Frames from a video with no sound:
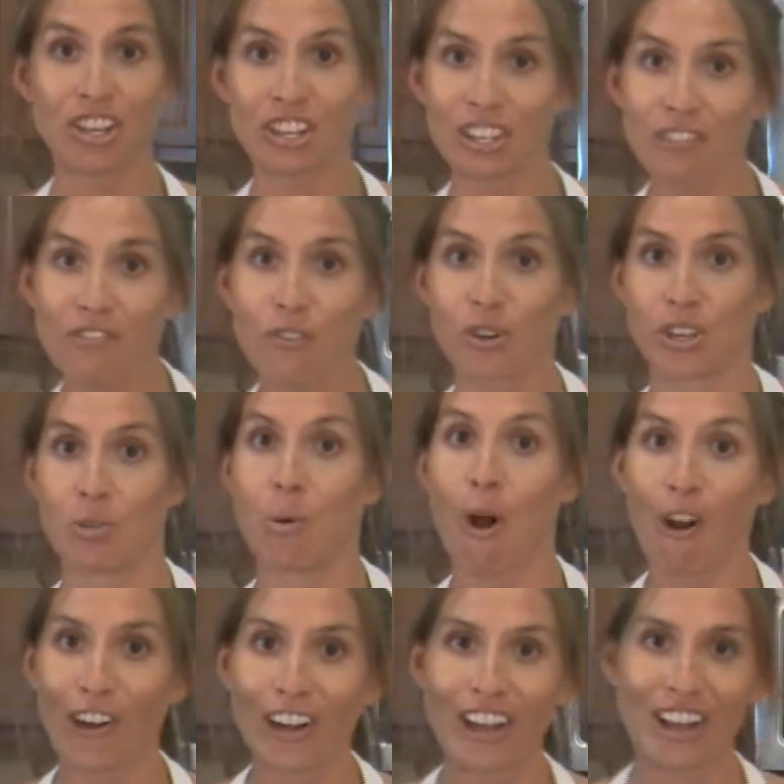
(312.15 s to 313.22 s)
good for you,
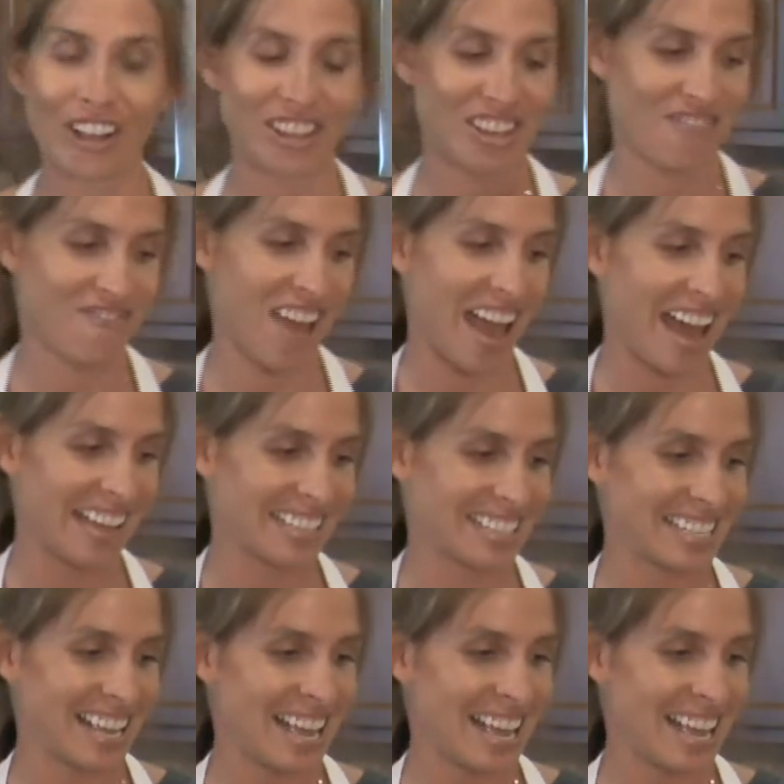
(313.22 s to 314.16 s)
heart healthy fats,